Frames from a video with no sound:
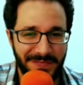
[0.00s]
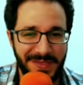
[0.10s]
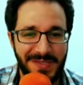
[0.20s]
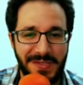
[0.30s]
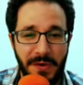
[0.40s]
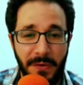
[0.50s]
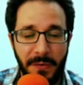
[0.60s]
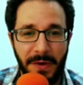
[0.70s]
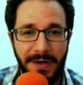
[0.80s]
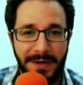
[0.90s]

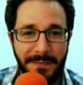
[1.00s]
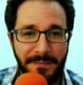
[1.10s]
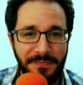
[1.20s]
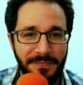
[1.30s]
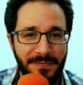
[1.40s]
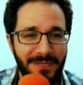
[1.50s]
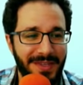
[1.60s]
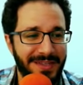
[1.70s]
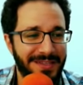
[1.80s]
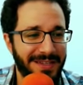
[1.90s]
So um,
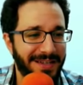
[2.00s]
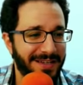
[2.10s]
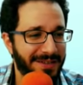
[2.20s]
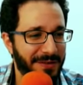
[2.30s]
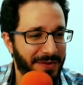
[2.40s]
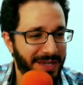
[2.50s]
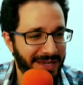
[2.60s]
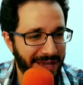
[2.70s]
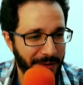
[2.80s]
yeah, okay.